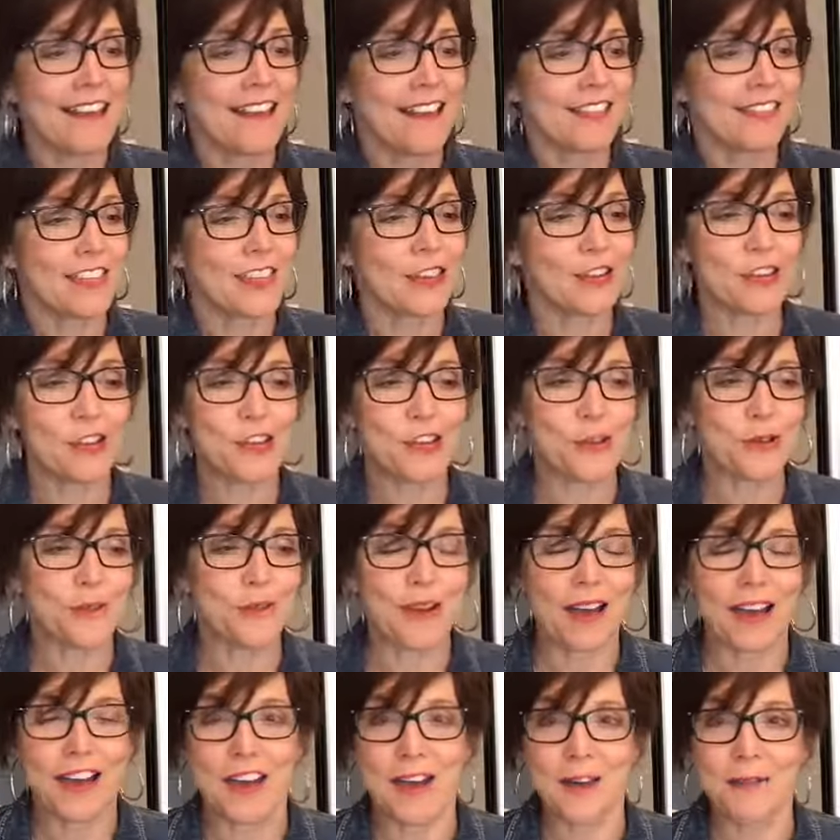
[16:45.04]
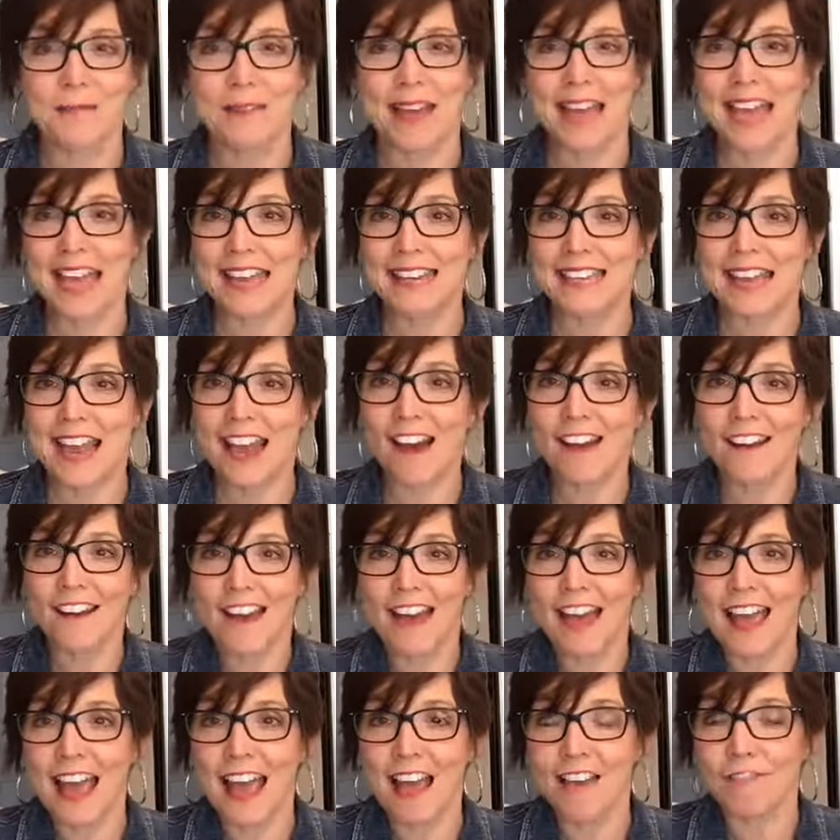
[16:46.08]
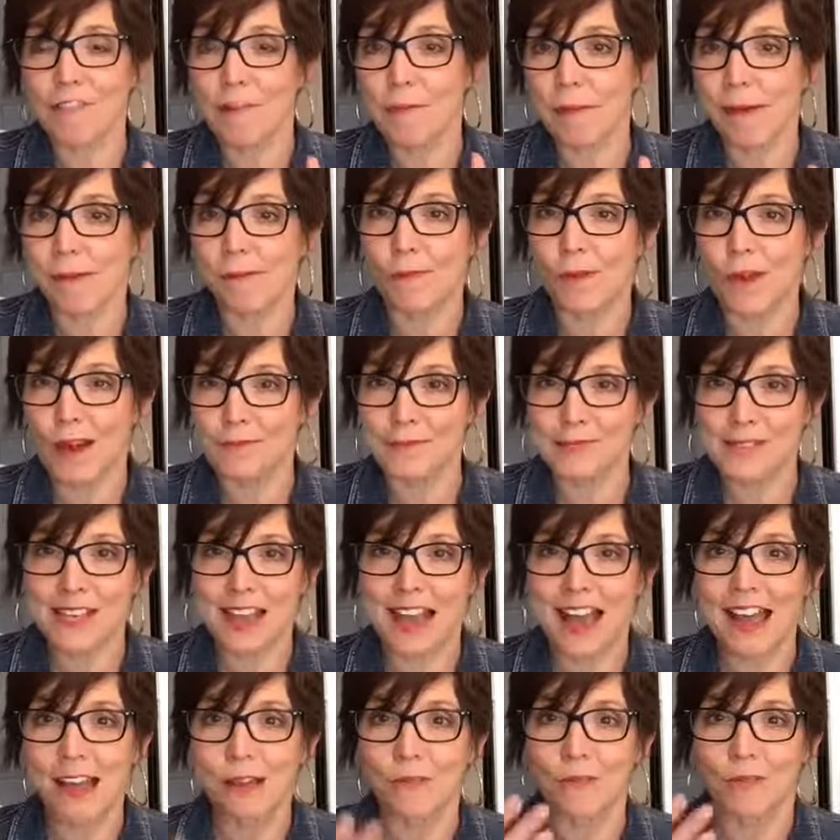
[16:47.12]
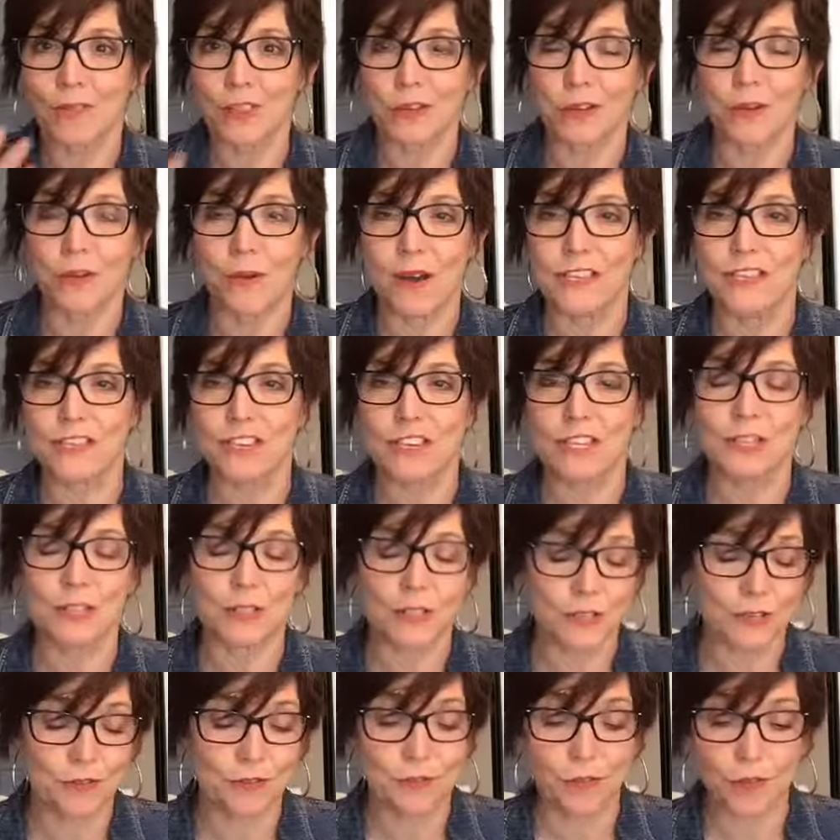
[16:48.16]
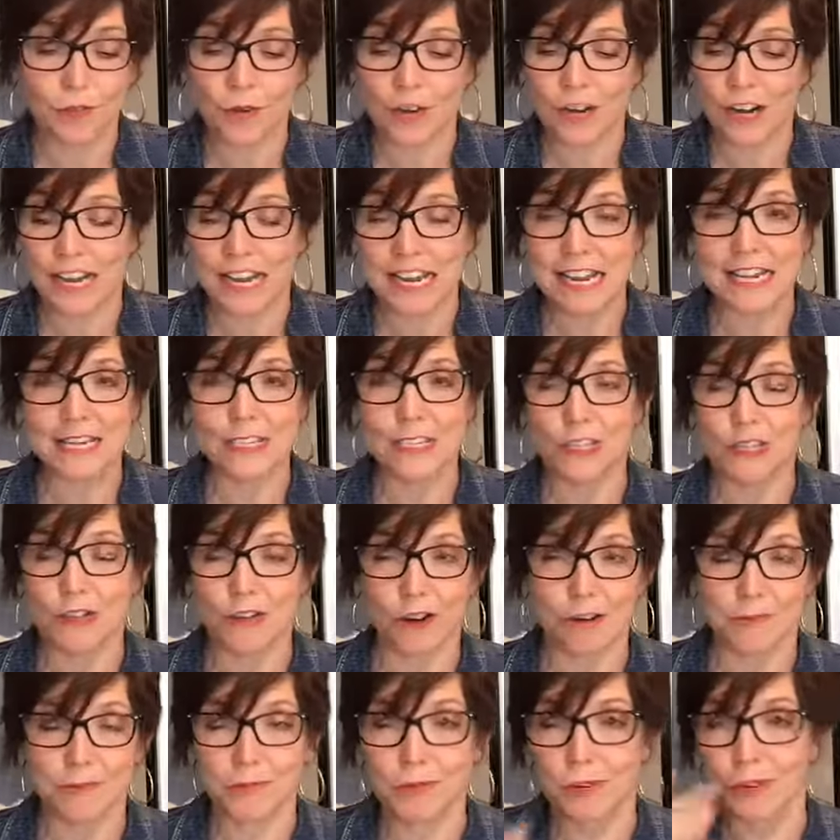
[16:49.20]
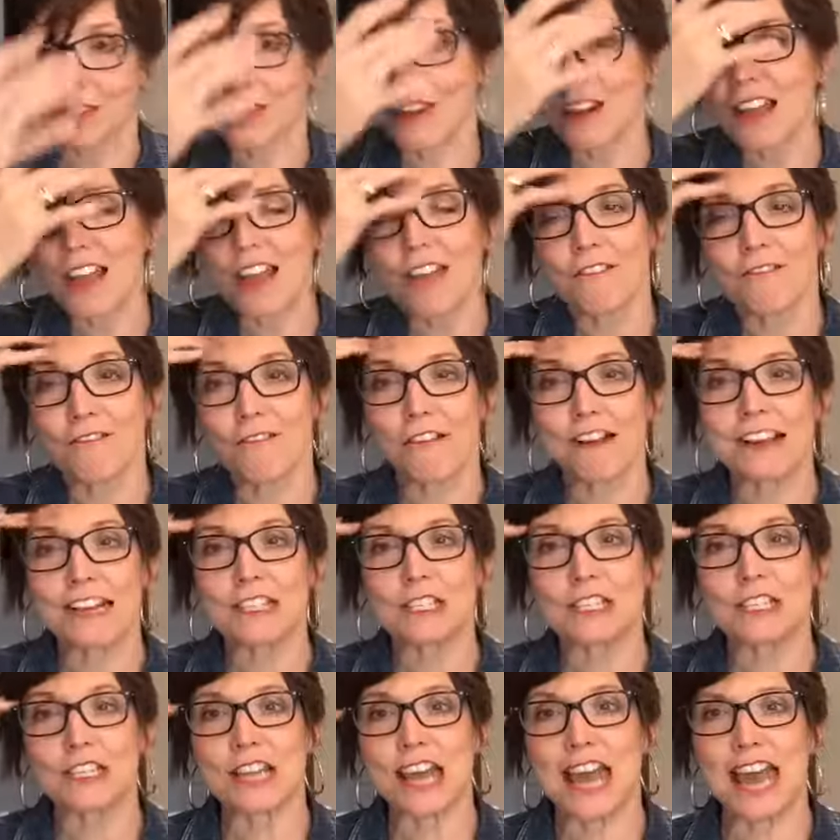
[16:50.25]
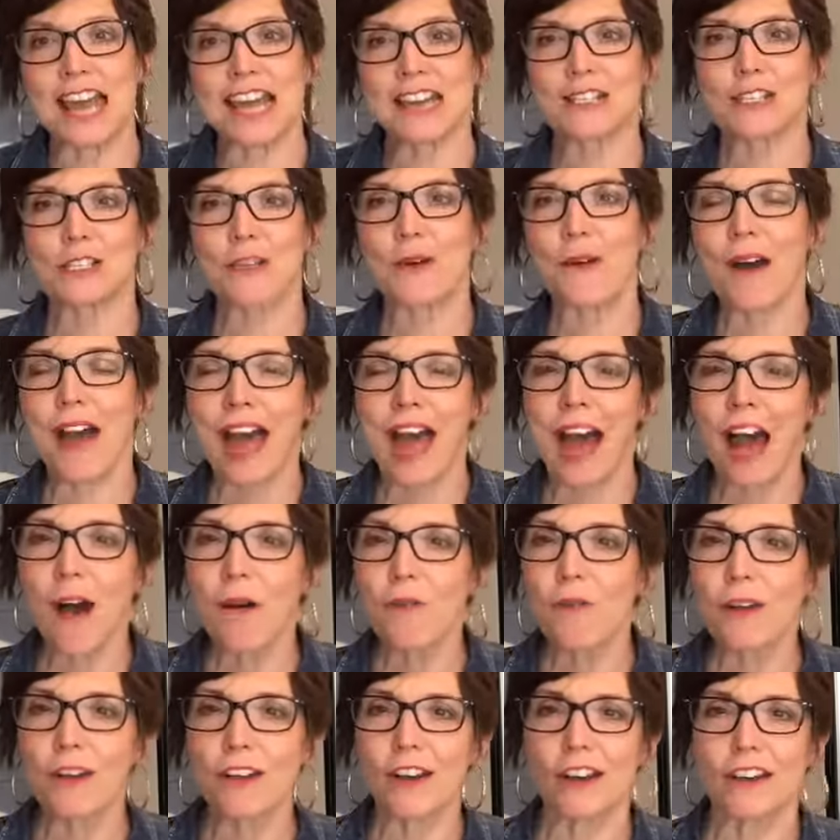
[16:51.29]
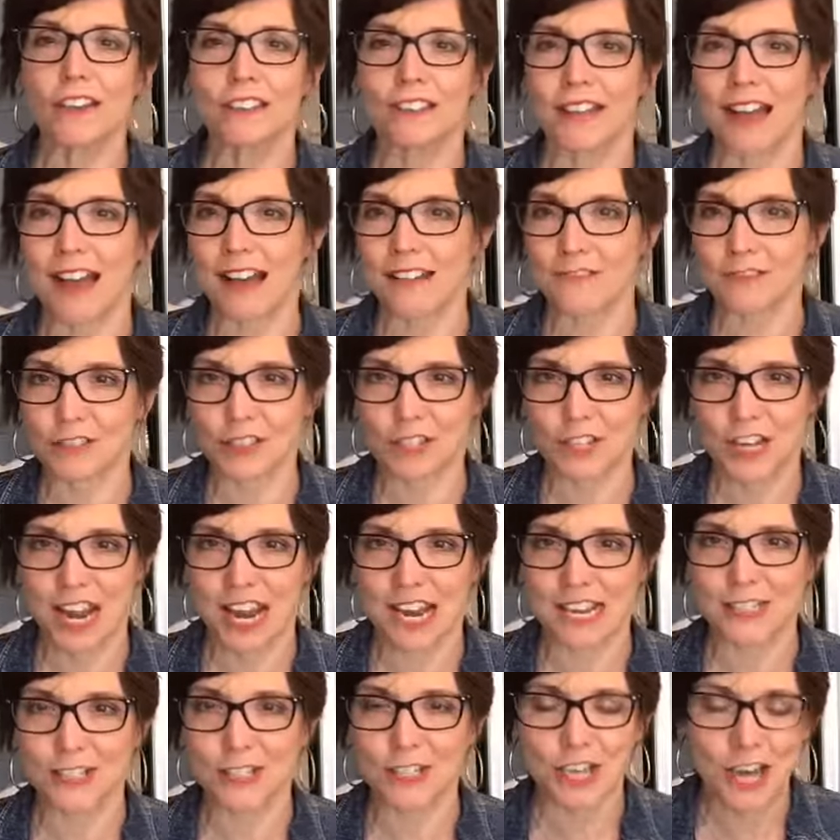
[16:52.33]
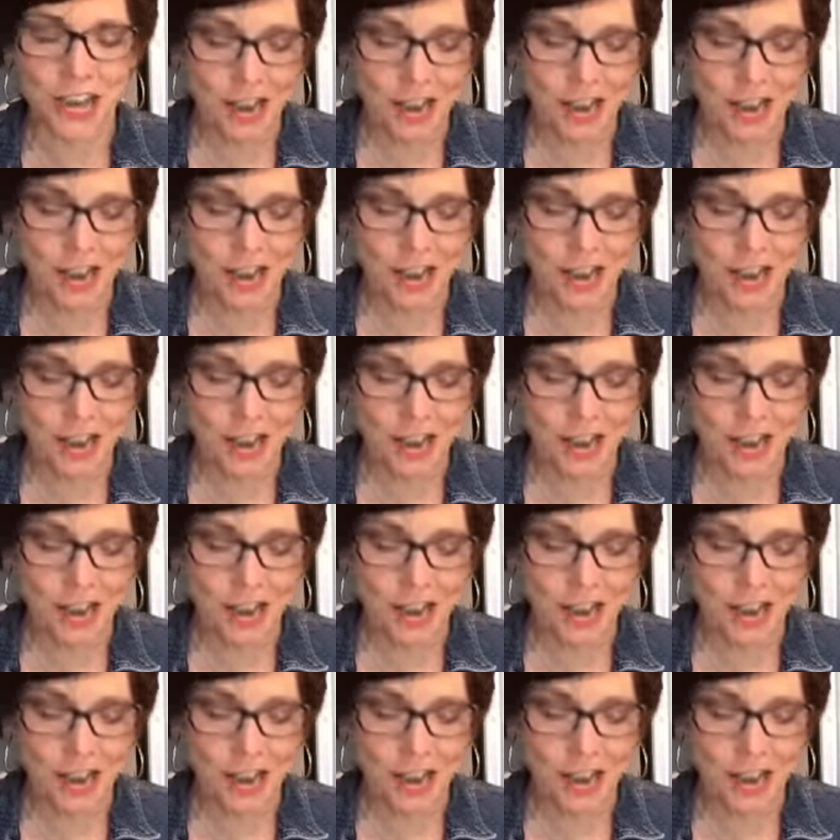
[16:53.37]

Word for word: the new um, handout I have on my website with the questions for each scripture for each day. So how would our lives change